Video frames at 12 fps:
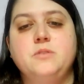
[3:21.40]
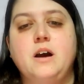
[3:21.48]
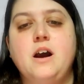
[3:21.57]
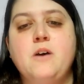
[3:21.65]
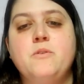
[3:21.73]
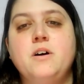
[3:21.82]

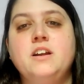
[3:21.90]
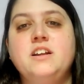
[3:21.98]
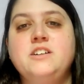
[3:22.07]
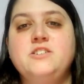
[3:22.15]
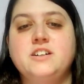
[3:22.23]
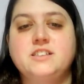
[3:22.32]
I want to
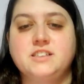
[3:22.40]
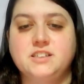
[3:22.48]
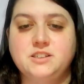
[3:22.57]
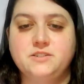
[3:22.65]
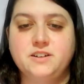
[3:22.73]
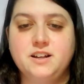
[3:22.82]
dress this
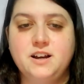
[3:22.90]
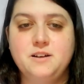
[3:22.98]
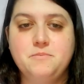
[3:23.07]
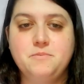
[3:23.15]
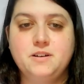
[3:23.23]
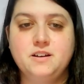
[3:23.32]
one up.
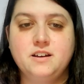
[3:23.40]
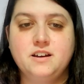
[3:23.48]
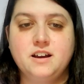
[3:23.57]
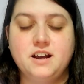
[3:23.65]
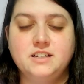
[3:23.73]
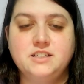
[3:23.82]

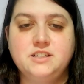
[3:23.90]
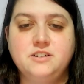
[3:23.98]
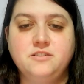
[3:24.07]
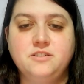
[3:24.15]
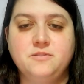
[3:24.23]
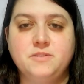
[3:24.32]
I just don't
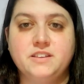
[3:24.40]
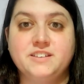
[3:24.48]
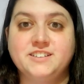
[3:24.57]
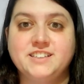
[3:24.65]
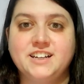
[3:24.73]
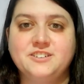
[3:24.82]
know what.
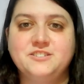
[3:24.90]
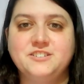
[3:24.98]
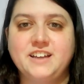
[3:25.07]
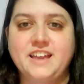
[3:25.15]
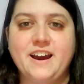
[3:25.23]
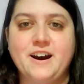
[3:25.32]
There's that cool
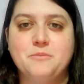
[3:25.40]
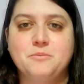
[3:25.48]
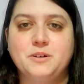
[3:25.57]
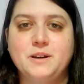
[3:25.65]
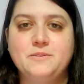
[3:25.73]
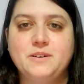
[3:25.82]

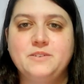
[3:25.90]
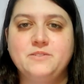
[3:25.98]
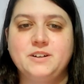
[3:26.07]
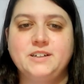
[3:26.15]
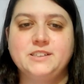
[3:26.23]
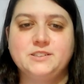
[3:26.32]
cowboy one where
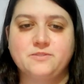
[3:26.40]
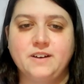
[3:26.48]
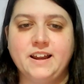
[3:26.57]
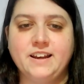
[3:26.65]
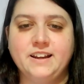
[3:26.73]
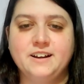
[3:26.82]
you're just
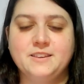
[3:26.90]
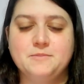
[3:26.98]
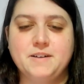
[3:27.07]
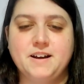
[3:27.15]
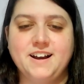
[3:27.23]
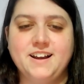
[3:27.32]
riding on the
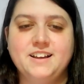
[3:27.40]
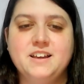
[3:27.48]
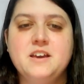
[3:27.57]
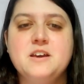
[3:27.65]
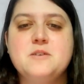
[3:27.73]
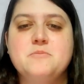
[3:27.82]
back,
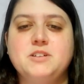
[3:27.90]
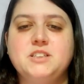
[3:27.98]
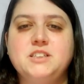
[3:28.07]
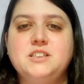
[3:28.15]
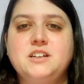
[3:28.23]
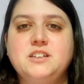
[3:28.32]
but
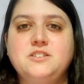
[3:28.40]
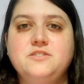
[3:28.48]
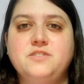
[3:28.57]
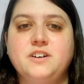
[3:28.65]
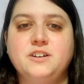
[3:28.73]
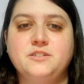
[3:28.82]
she's not too
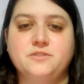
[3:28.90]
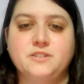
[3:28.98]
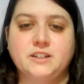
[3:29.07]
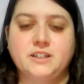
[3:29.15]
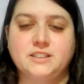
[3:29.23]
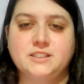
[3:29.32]
fond of
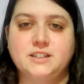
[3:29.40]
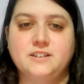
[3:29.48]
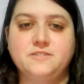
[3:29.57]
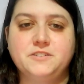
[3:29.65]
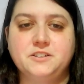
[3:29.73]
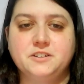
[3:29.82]
wearing stuff,
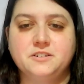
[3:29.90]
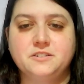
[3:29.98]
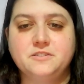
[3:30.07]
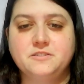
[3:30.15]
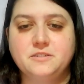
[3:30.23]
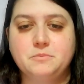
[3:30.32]
so.
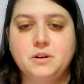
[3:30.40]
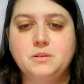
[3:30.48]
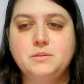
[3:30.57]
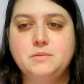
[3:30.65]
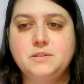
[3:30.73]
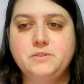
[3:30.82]

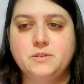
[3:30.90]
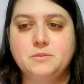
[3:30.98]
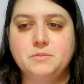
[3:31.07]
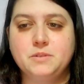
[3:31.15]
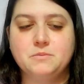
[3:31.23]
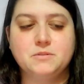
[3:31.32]
Probably won't
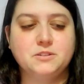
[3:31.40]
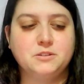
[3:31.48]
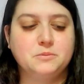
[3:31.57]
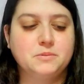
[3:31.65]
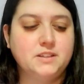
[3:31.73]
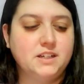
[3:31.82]
be able to,
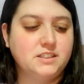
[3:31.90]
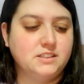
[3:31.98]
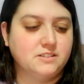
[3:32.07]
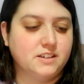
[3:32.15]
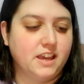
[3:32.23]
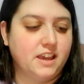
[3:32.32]
but that's
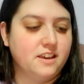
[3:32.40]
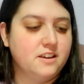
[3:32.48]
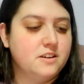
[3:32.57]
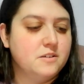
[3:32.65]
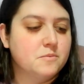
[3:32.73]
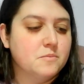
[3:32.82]
okay.
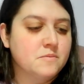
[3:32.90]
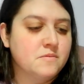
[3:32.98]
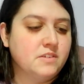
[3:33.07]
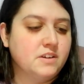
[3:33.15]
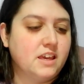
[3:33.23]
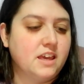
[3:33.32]

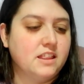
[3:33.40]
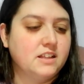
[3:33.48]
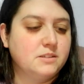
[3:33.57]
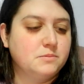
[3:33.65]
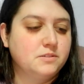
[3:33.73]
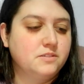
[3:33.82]
Okay, let's
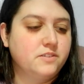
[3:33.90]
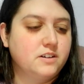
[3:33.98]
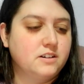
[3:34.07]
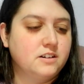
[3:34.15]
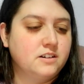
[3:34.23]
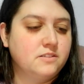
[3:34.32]
move
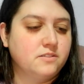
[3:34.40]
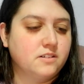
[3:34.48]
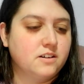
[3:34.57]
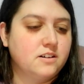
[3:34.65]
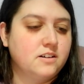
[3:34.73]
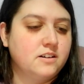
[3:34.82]
on. We're
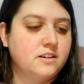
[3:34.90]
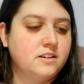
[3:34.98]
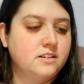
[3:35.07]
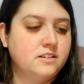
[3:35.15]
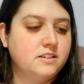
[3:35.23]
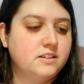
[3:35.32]

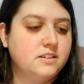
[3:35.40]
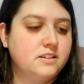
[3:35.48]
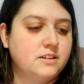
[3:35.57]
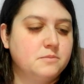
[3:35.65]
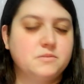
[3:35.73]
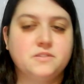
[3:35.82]
on
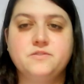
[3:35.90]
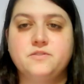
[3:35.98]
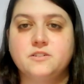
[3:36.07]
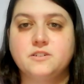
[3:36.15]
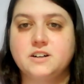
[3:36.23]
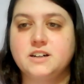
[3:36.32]
number
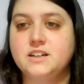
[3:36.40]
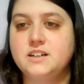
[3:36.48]
four.